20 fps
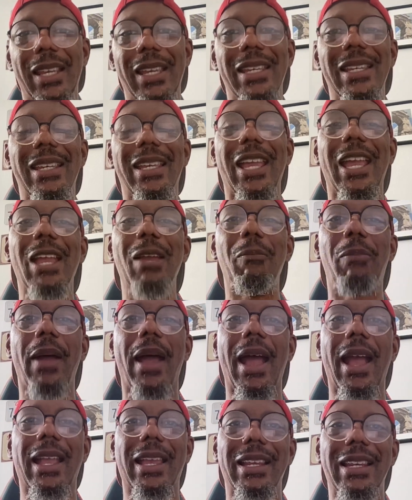He came
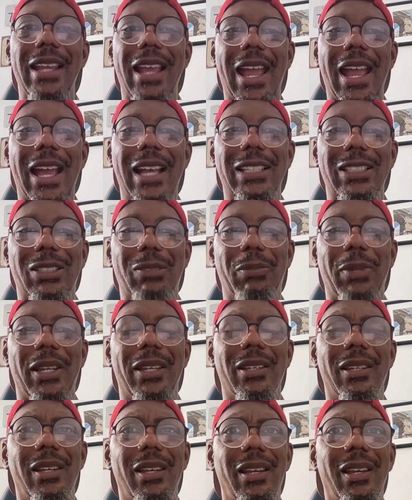back and he asked
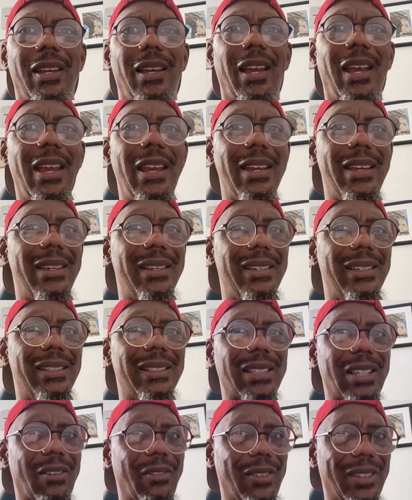me, Hey,
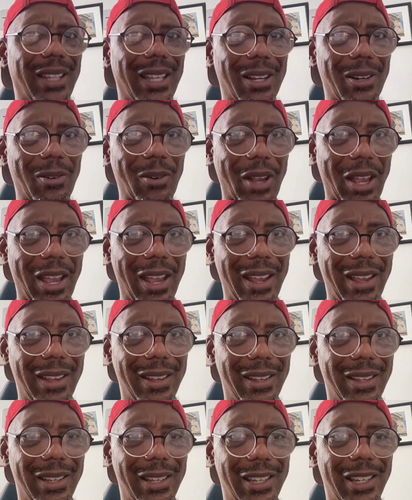is everything okay?
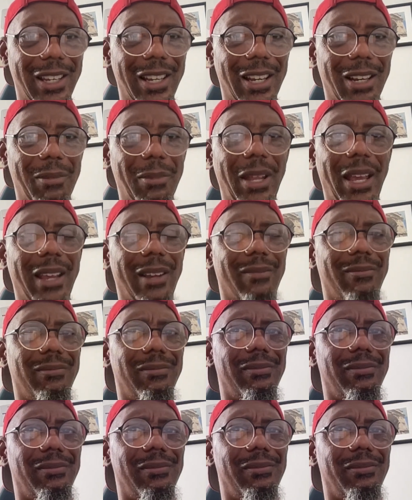I'm like,
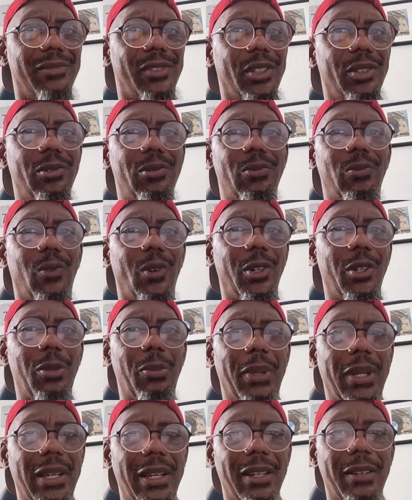Dude, what do you
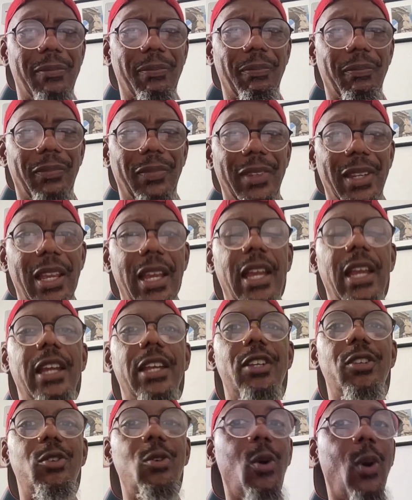mean?
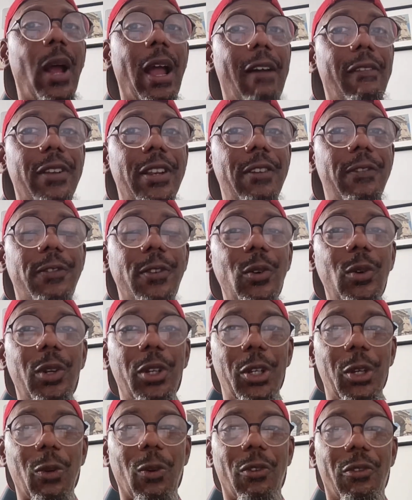you don't have any food
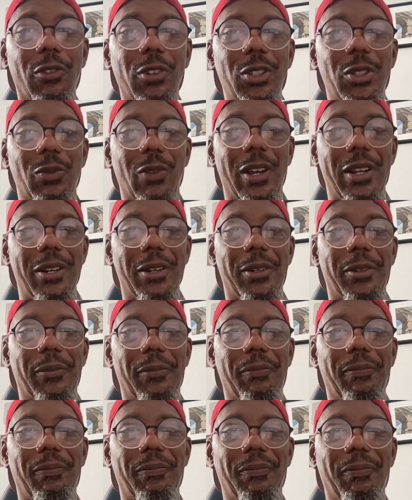in your refrigerator.
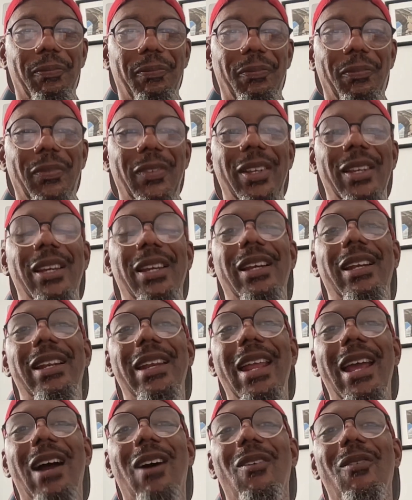
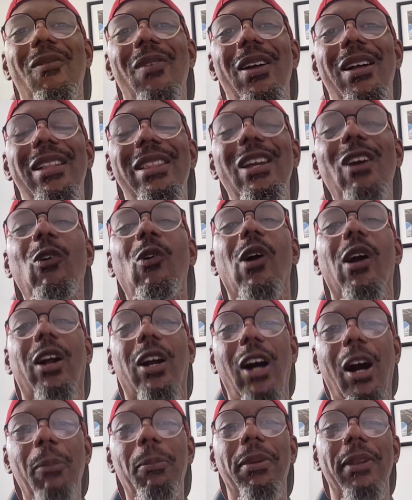Now, there are a
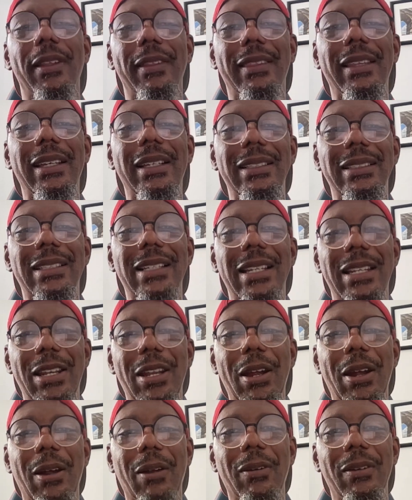couple of things in
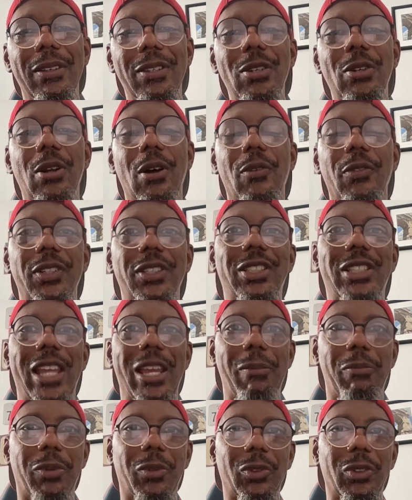there, you know, the
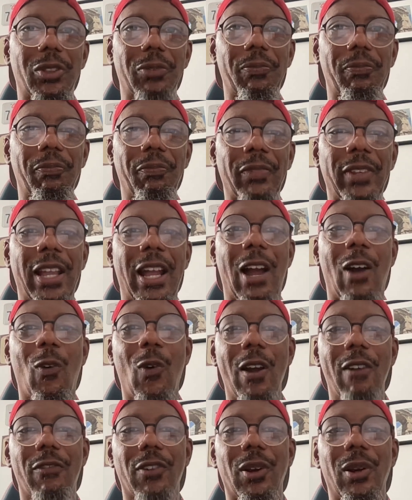staples.
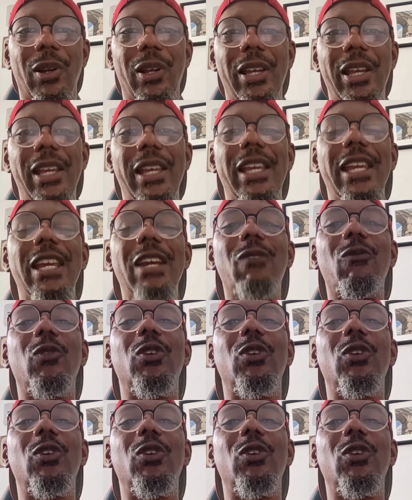However, it